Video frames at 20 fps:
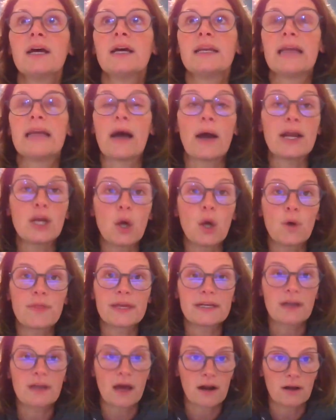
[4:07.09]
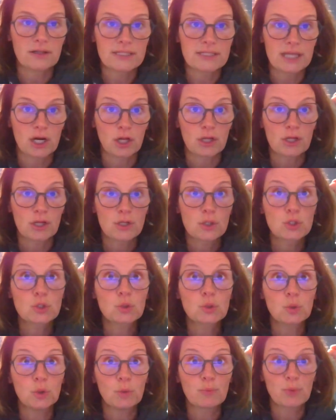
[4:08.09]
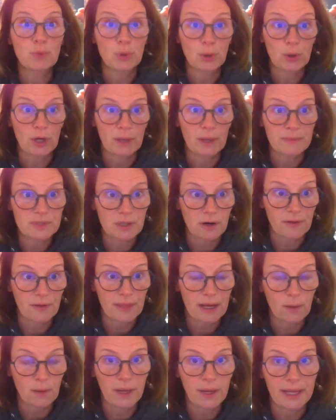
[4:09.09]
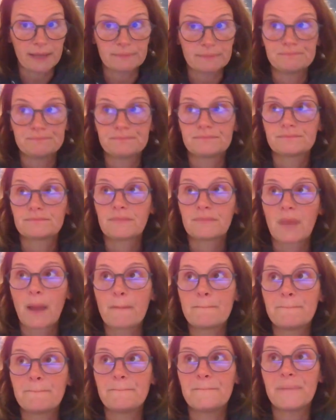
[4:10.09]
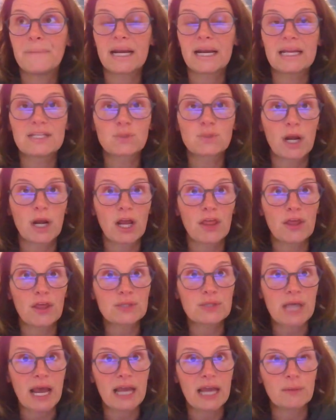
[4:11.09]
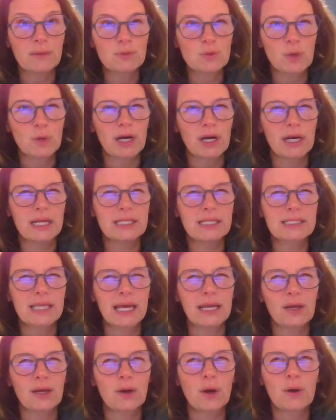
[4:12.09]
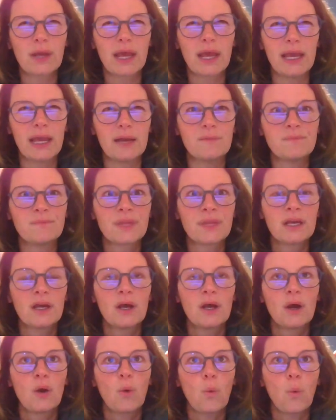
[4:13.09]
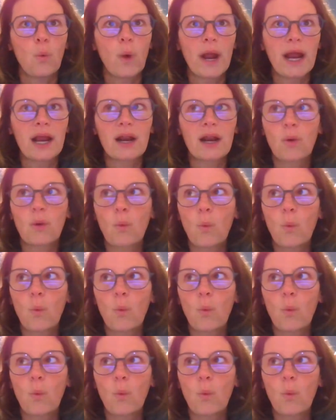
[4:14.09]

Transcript: Now, I know that not all dental school programs are that way, but it's one of those items where it's like, okay, where